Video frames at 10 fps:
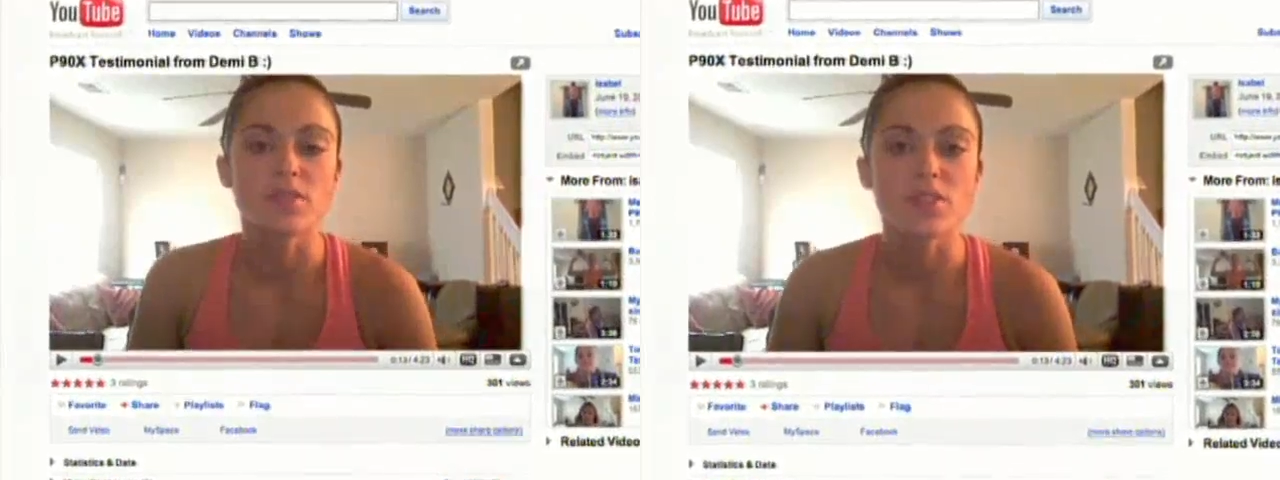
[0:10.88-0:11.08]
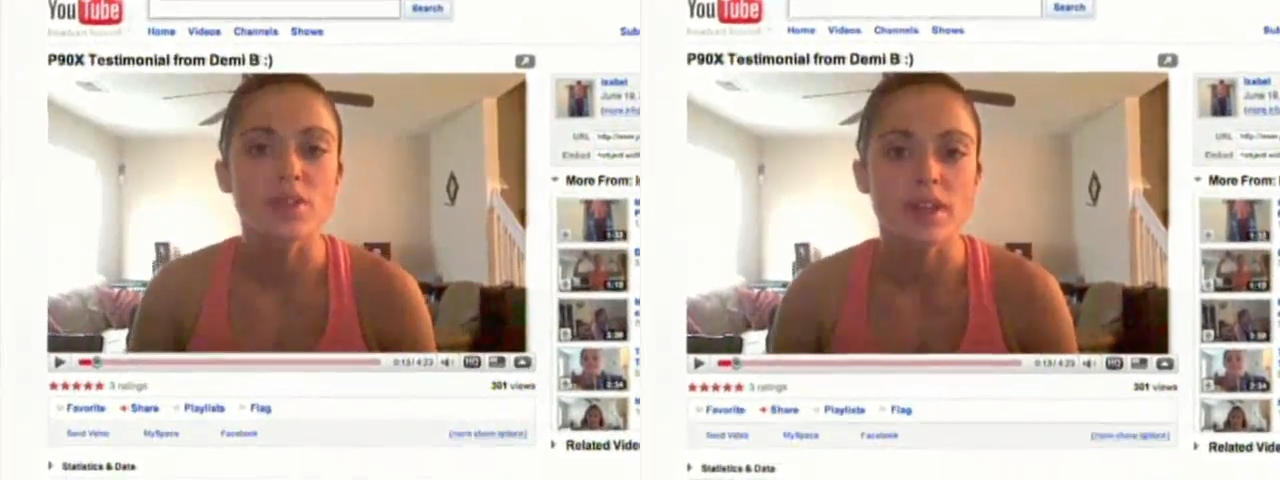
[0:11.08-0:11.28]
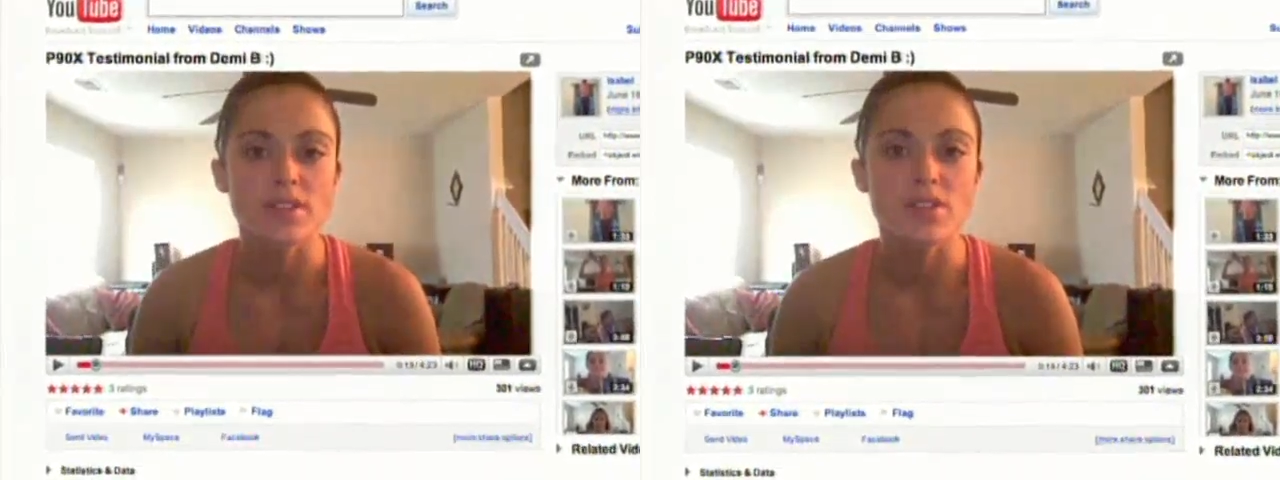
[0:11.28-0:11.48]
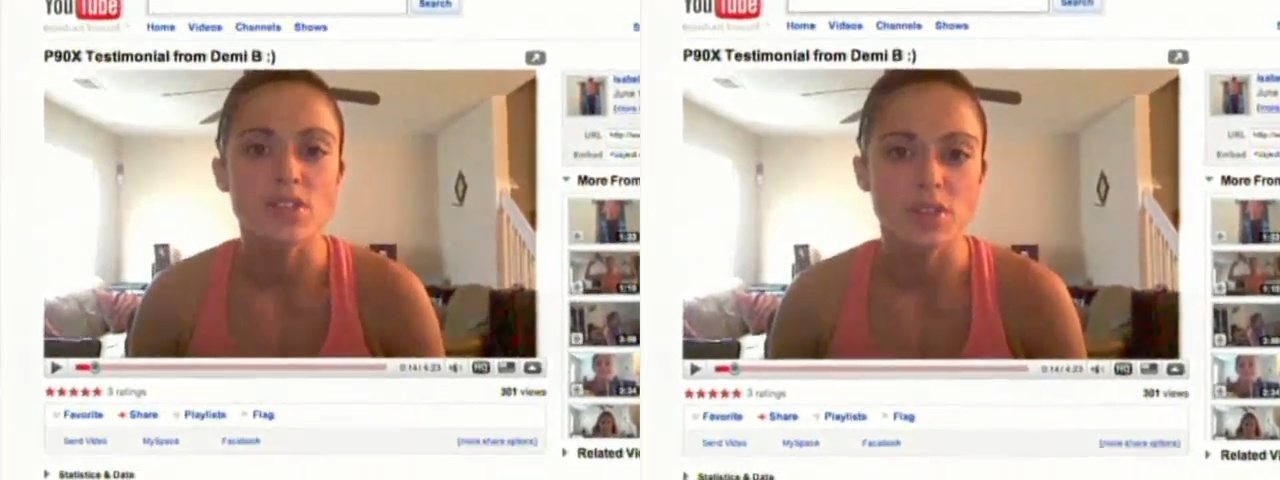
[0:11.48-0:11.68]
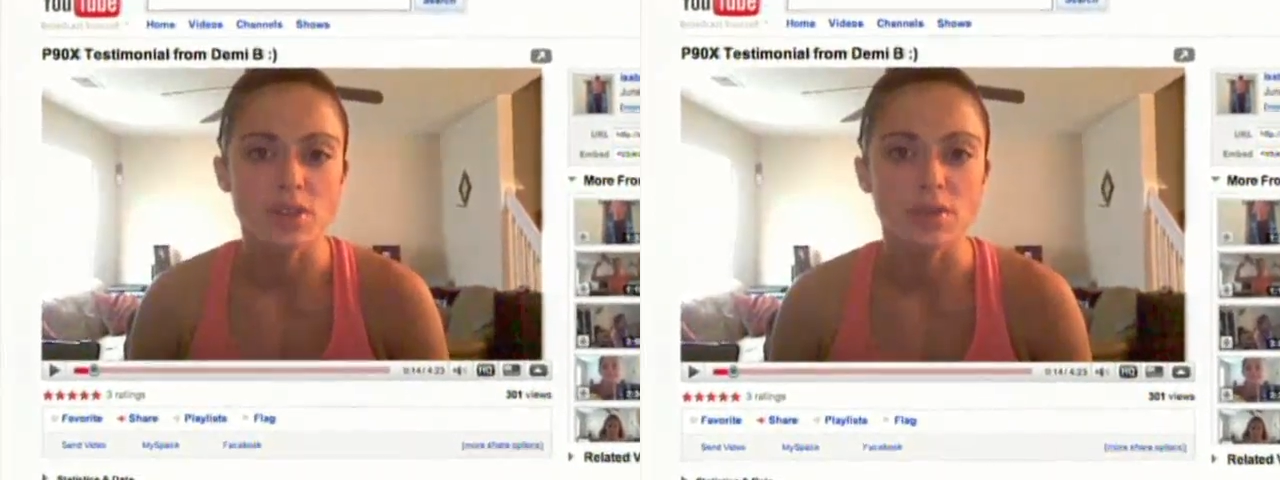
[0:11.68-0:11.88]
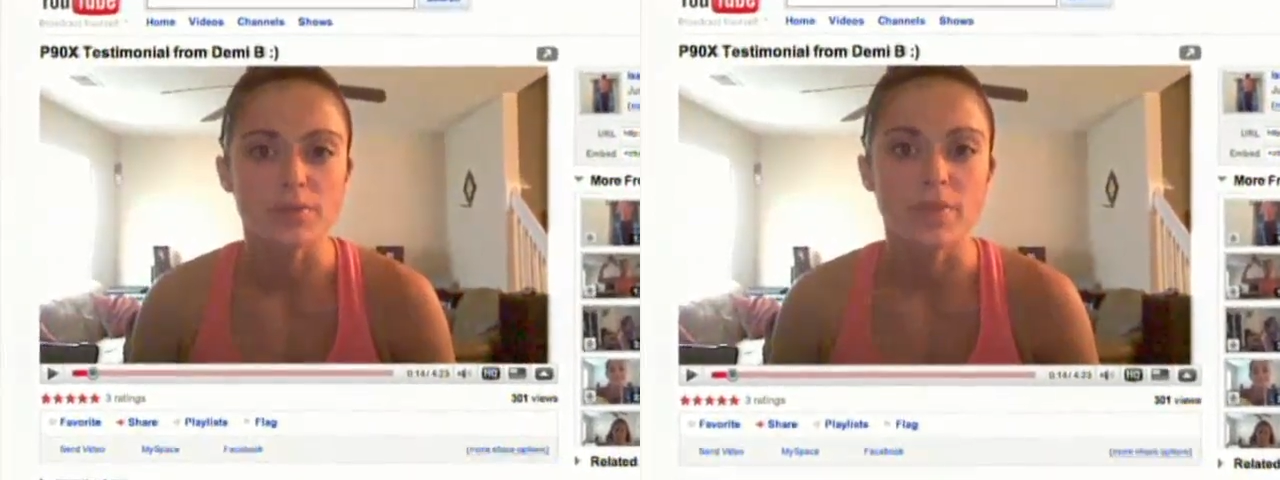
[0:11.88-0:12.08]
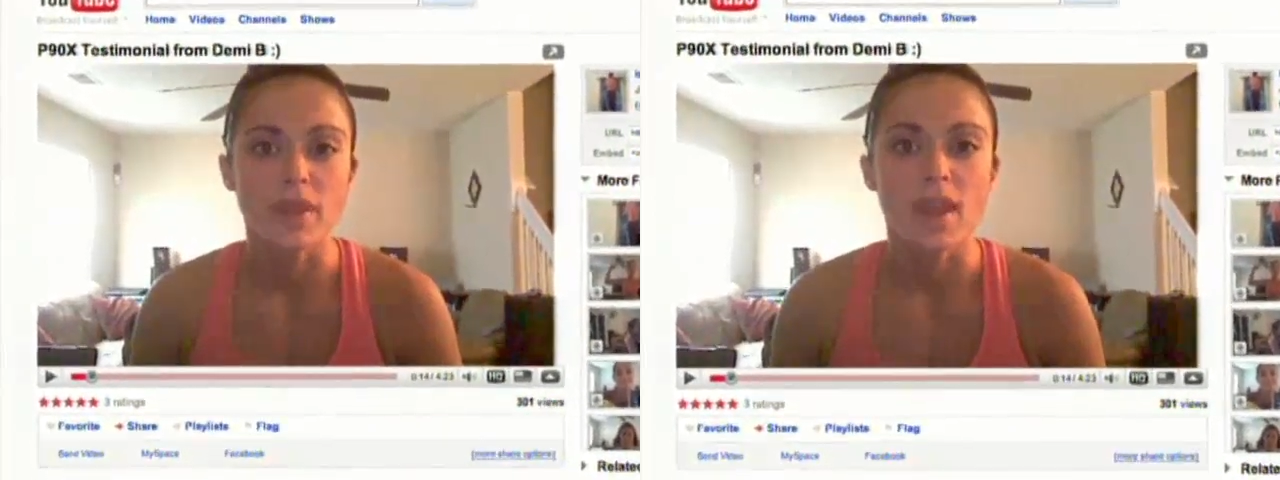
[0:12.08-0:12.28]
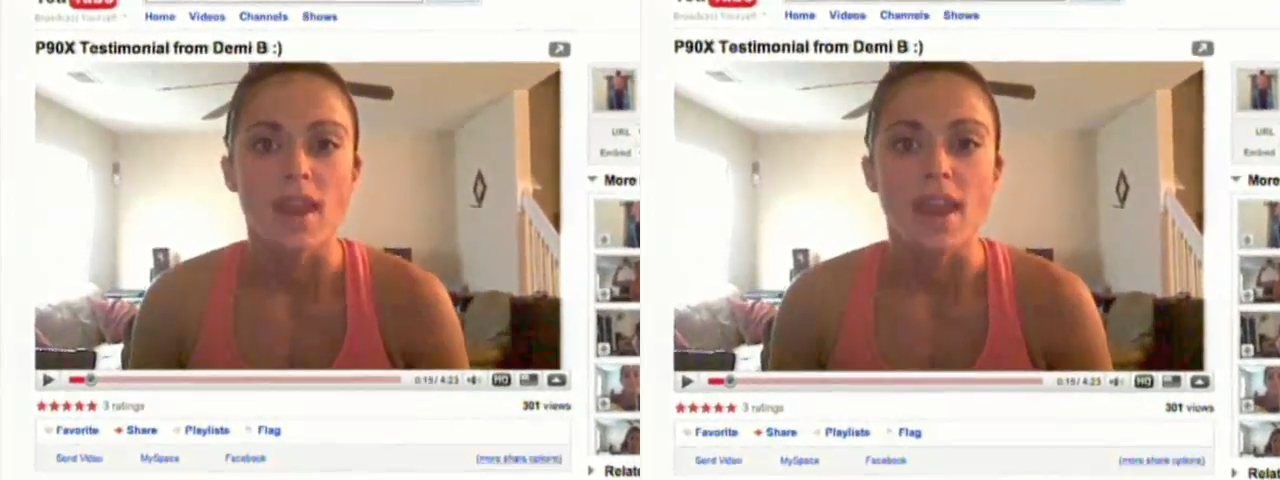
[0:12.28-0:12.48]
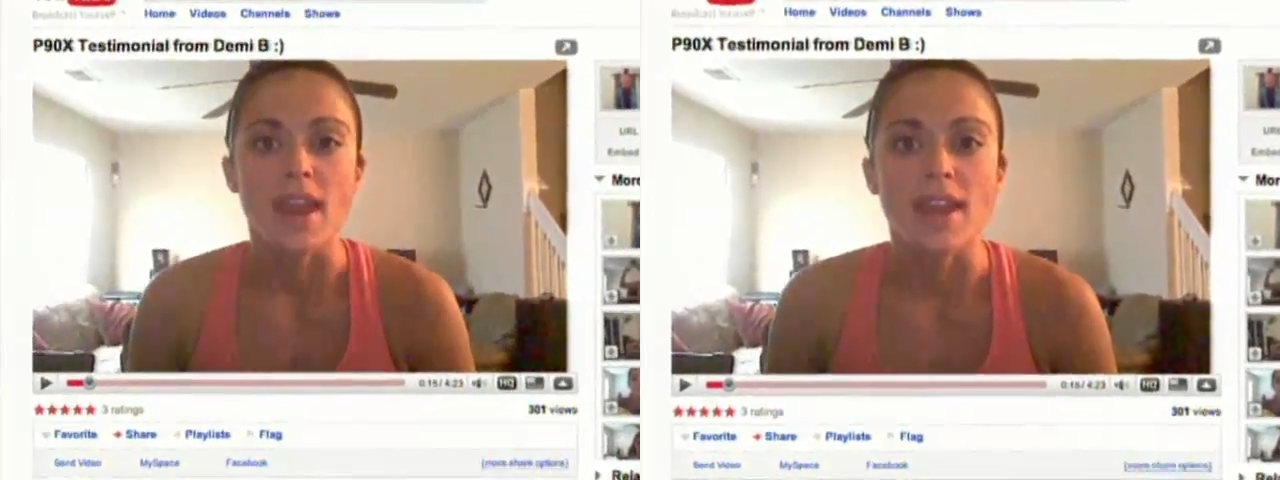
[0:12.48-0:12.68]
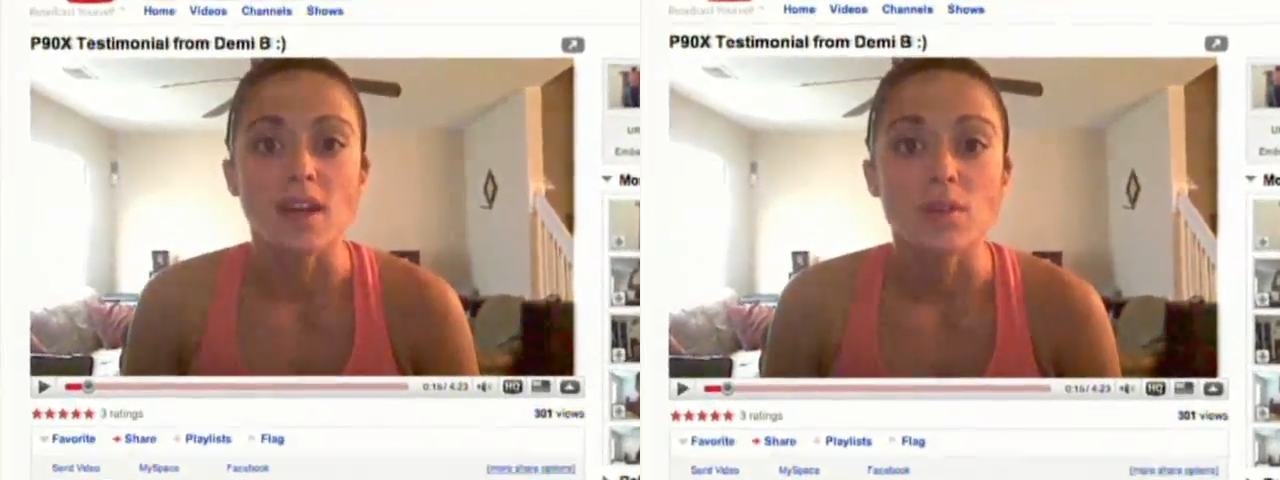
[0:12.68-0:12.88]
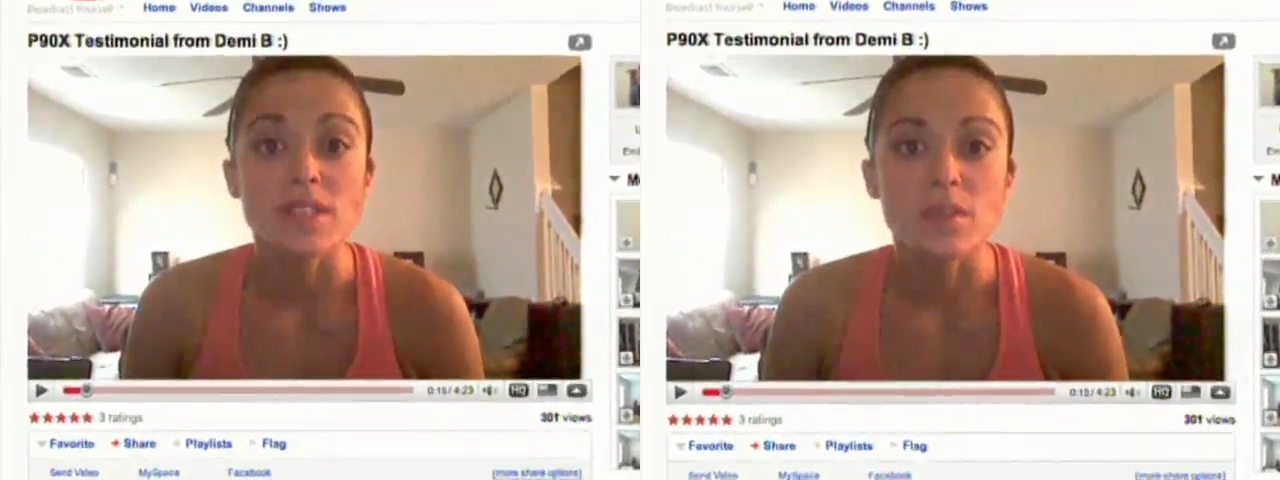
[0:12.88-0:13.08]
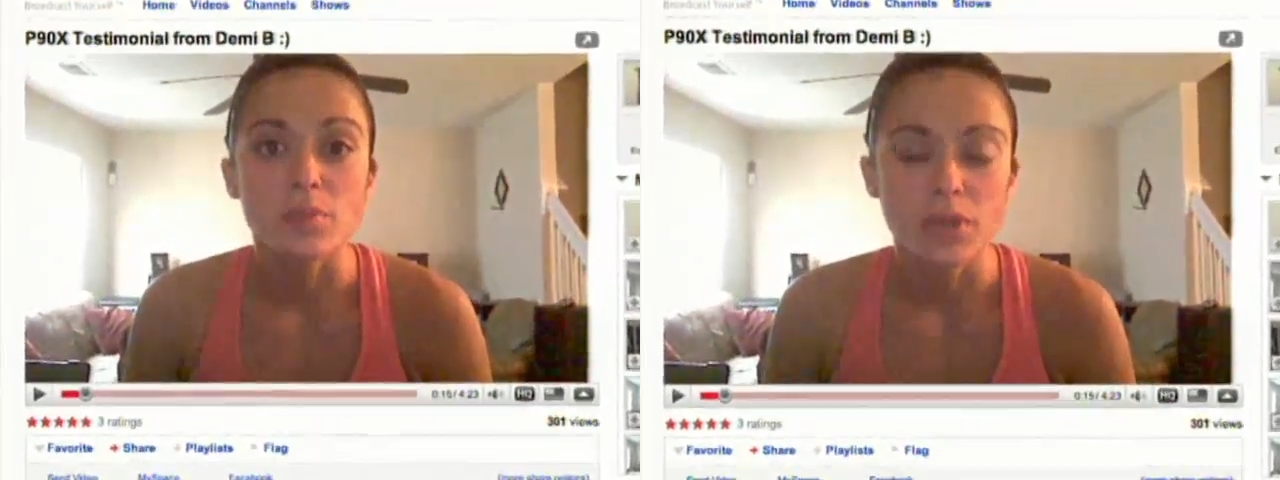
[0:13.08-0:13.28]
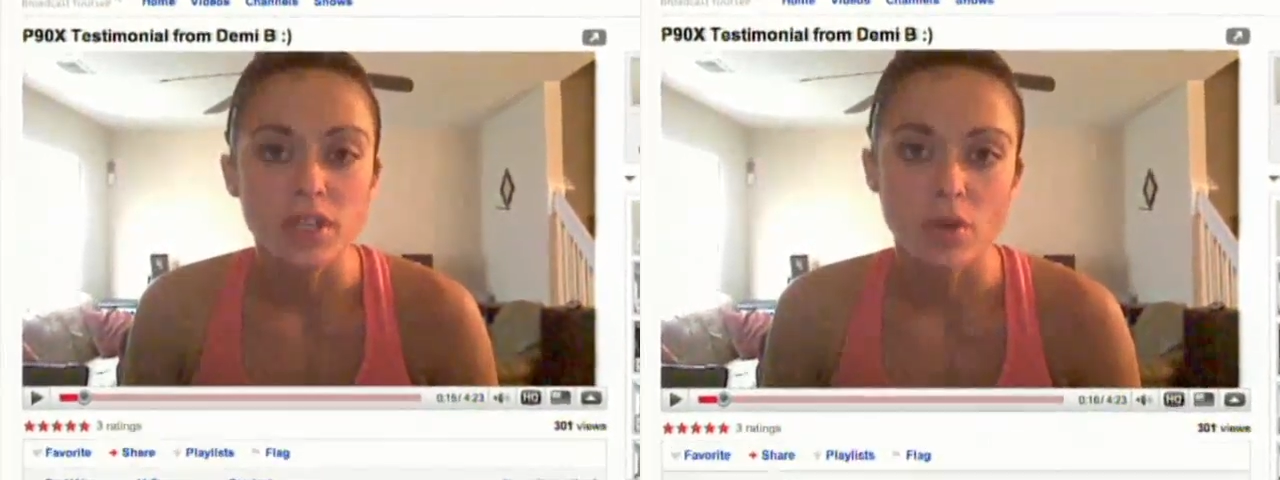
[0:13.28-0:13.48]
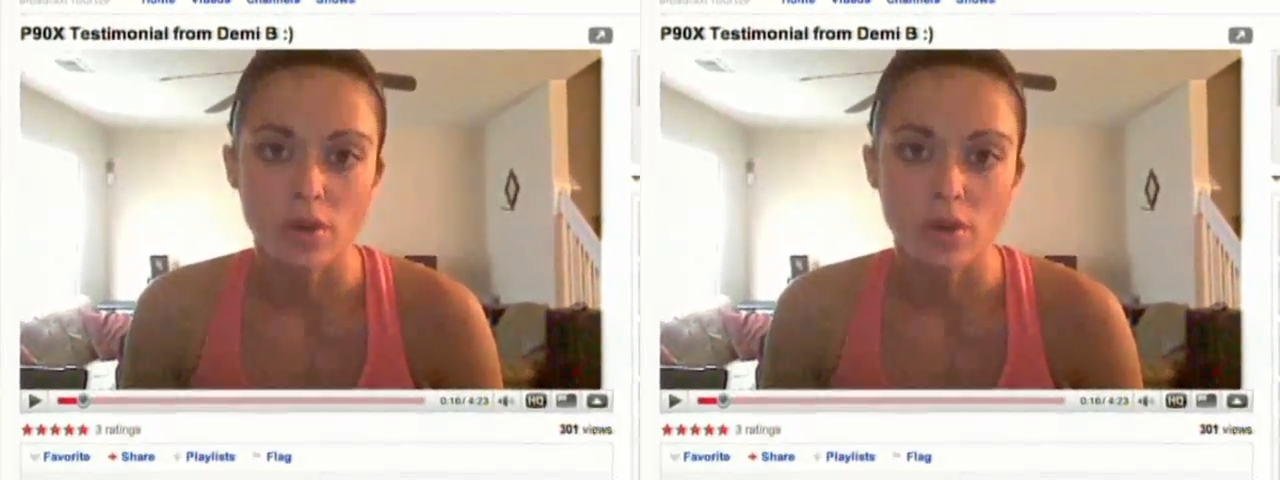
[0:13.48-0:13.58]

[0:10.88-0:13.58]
2002, and I was in the Marine